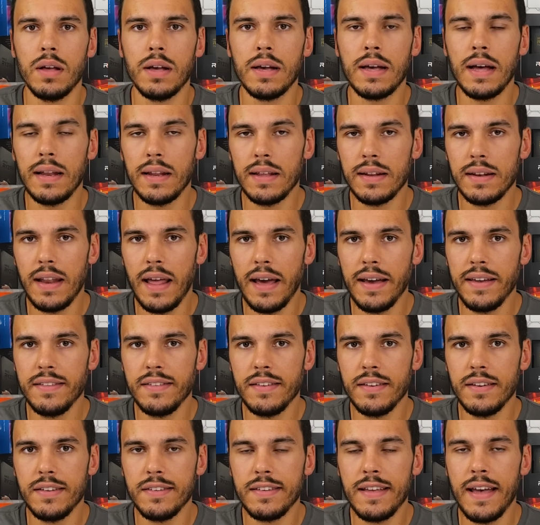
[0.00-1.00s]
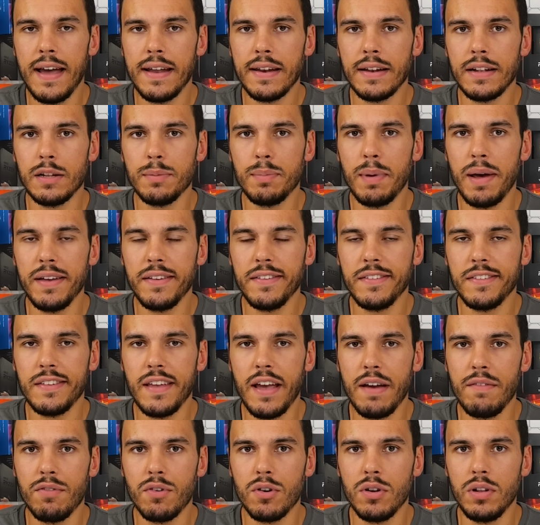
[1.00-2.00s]
Colored lighting is handled by
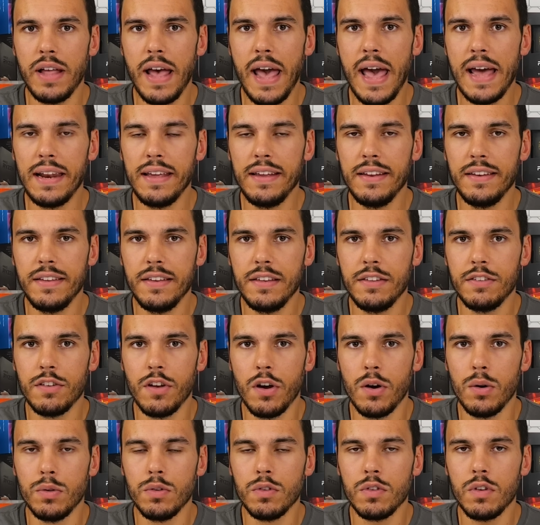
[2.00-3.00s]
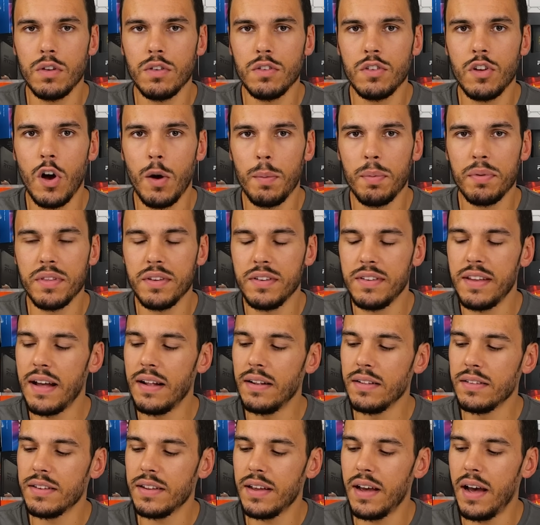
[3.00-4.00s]
several LED zones on top of the
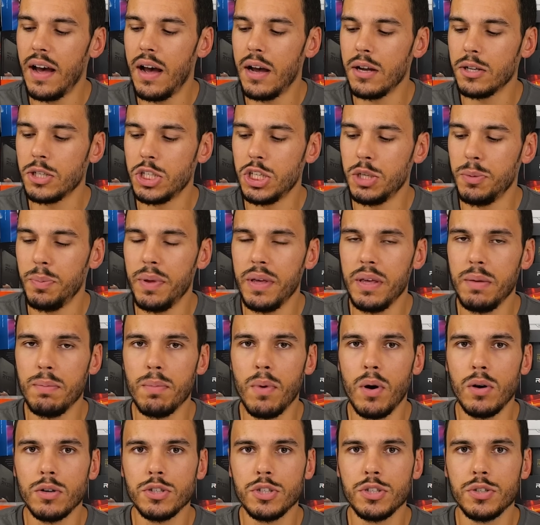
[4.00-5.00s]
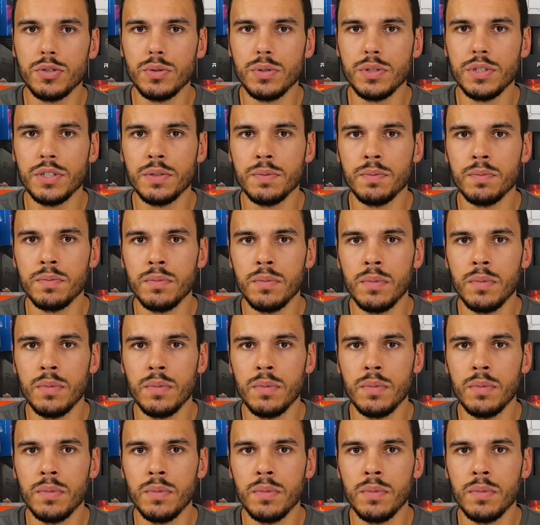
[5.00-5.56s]
Delta RGB modules.